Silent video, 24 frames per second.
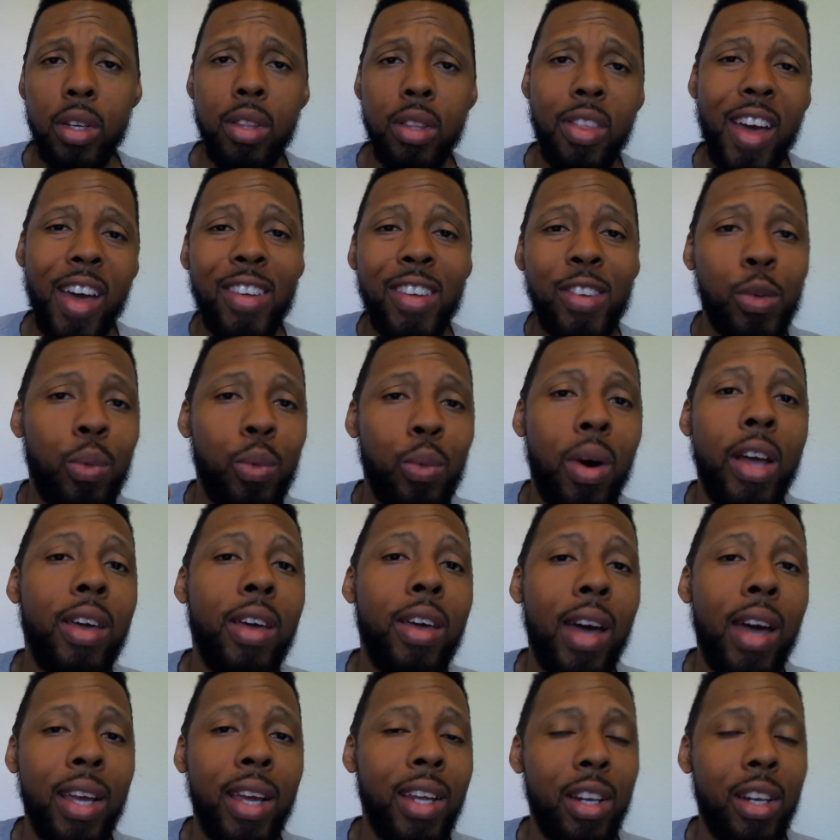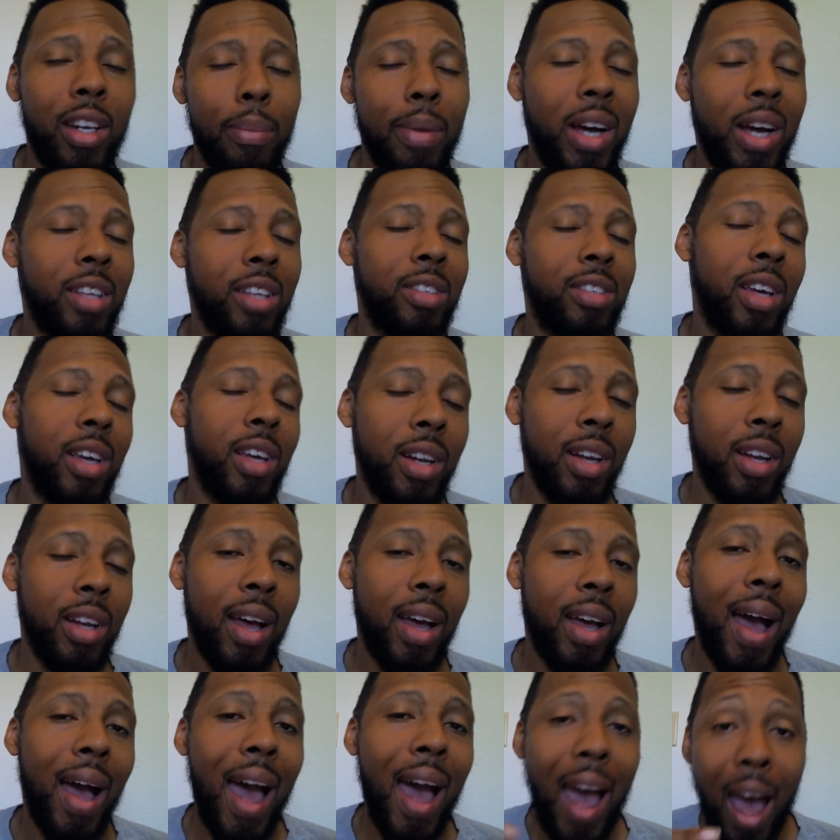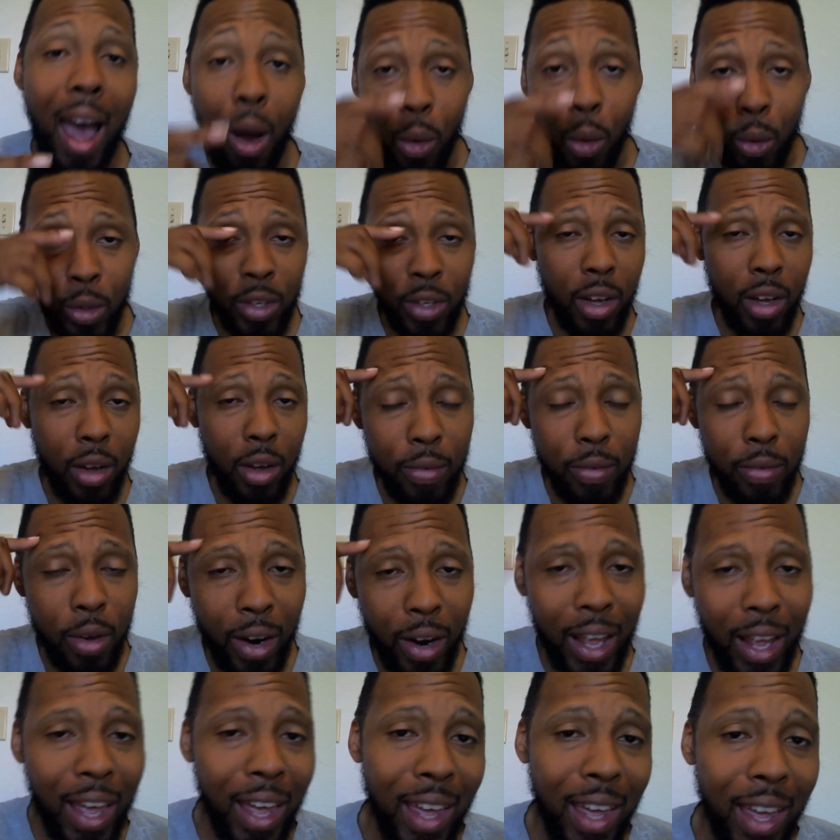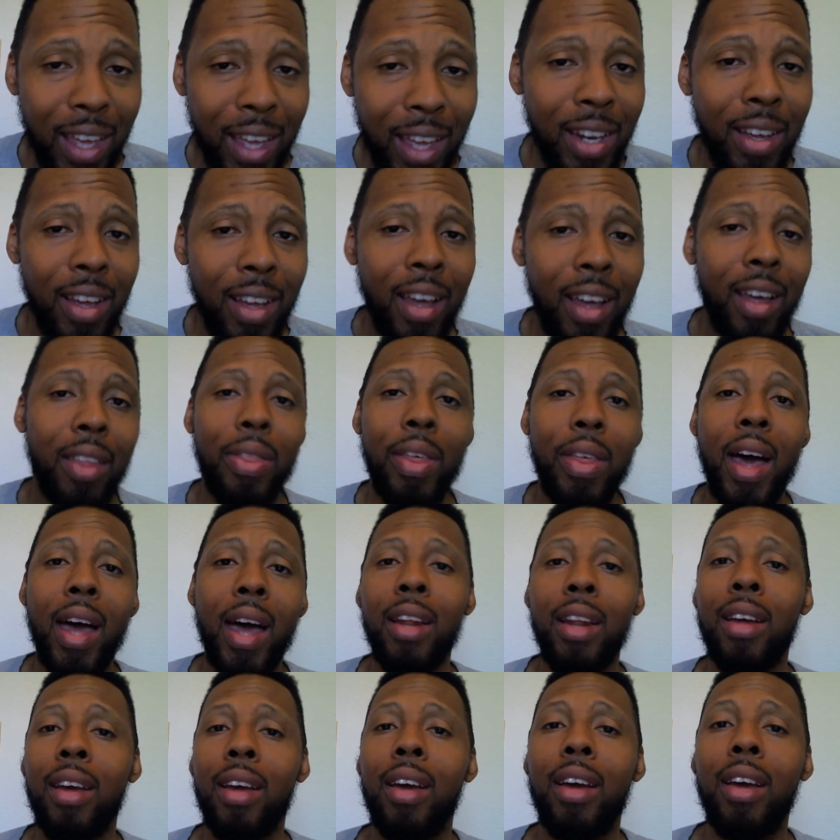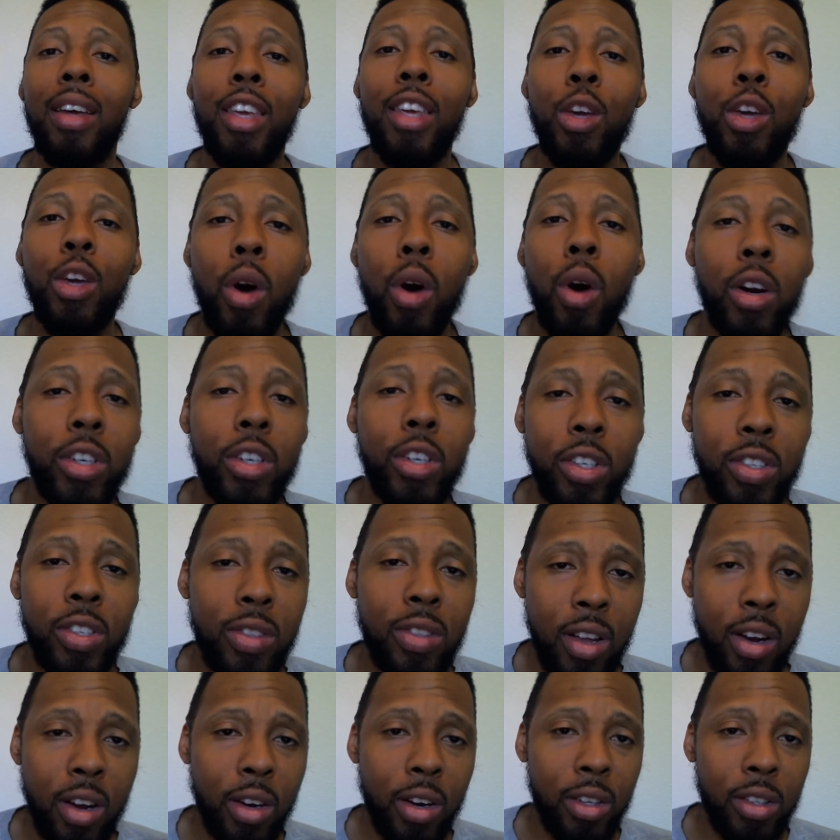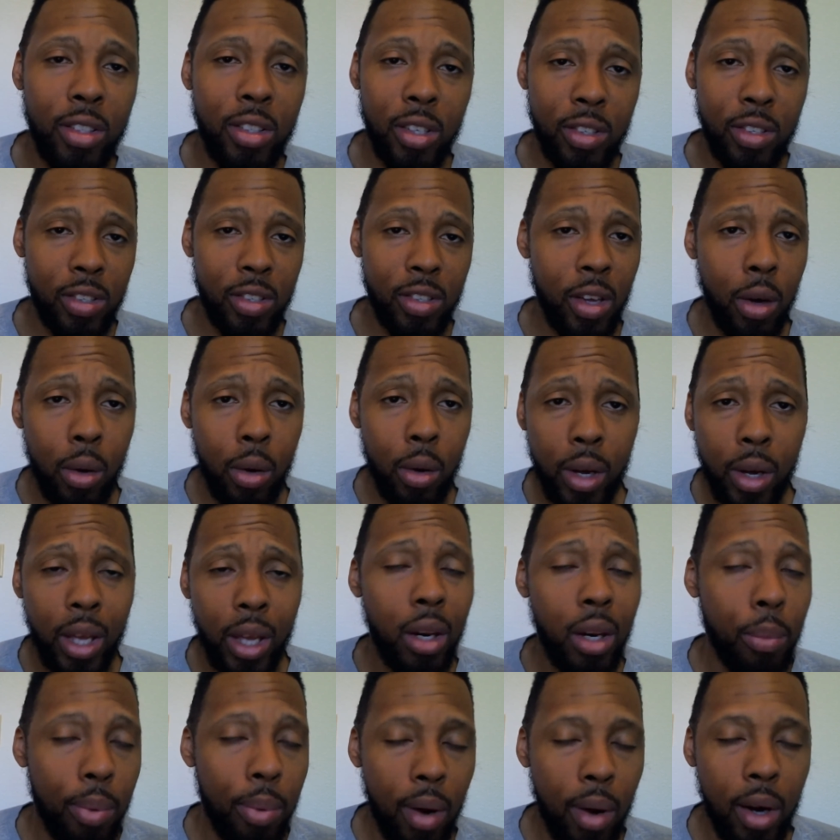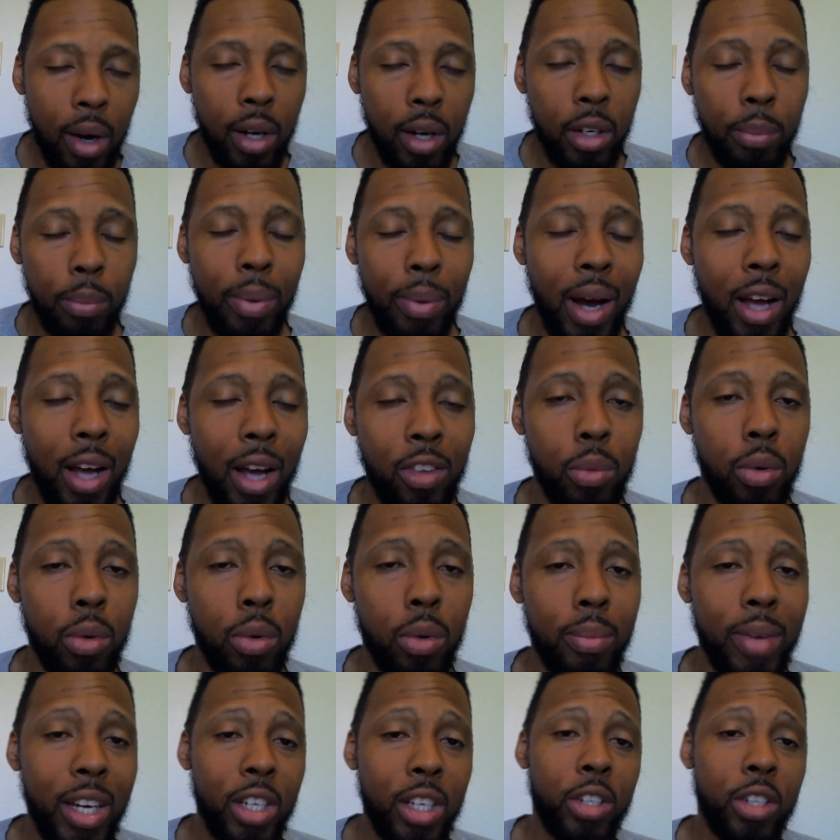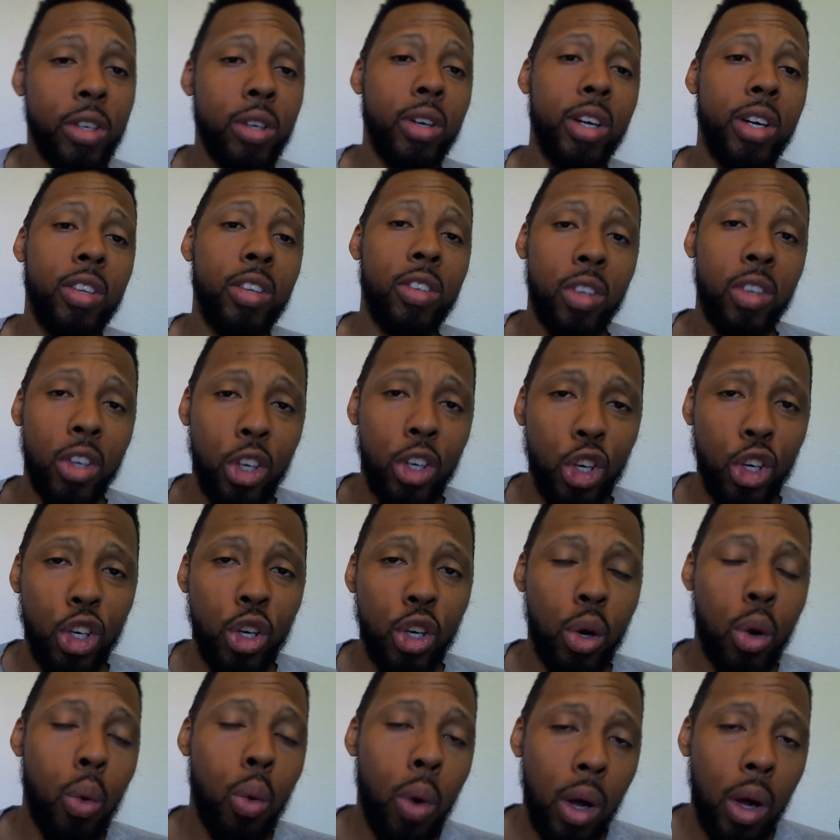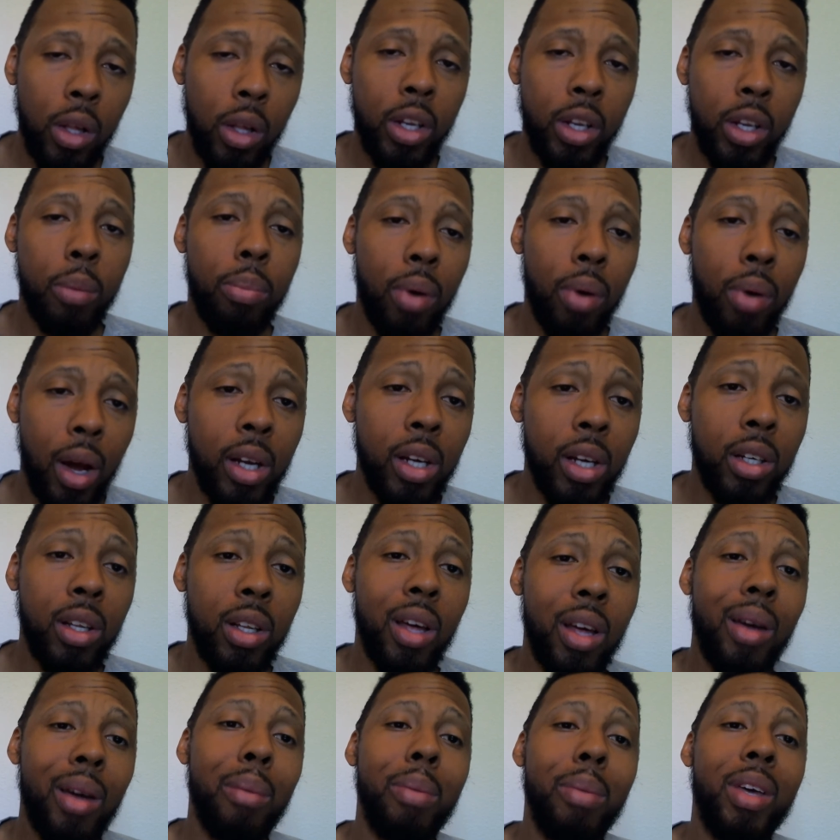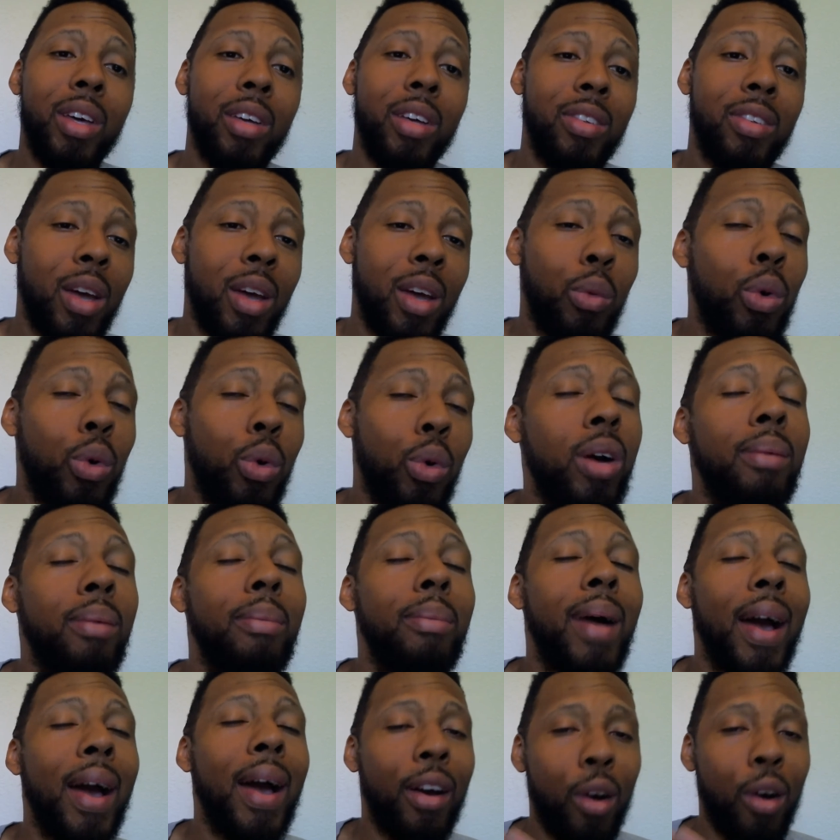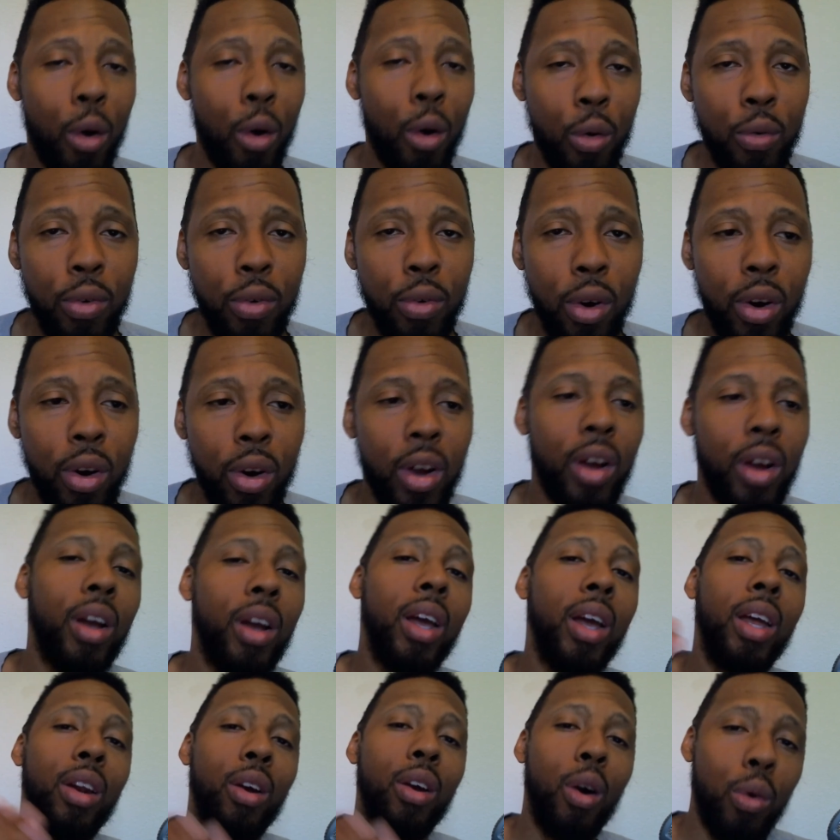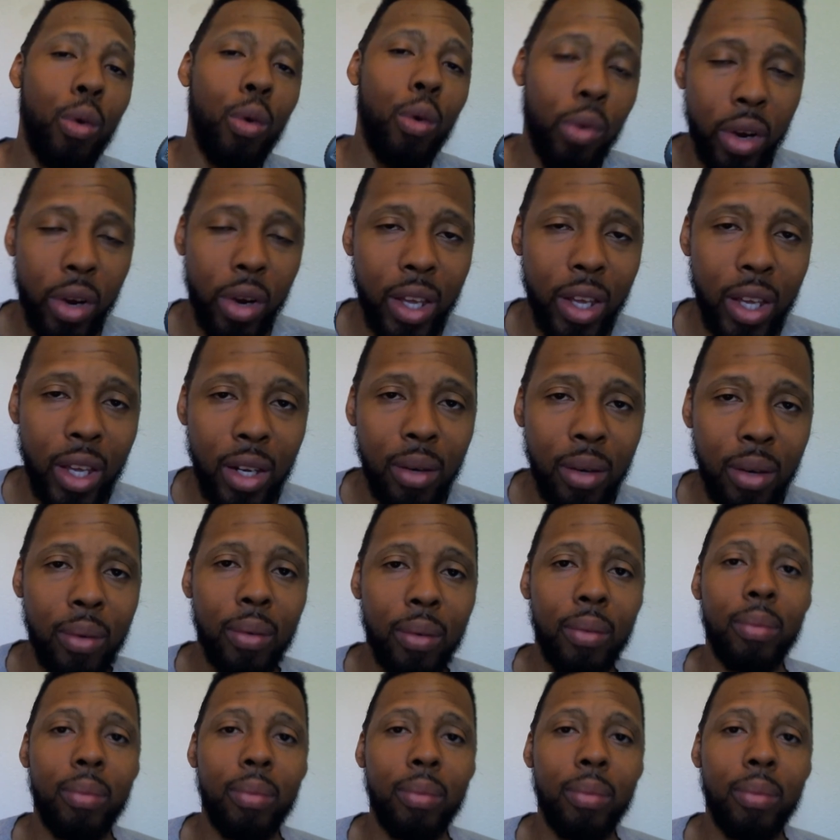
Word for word: That's why you got to get the mindset out of your head that you are just there to sell any product possible. Make sure it's a good quality product because they will come back over and over again.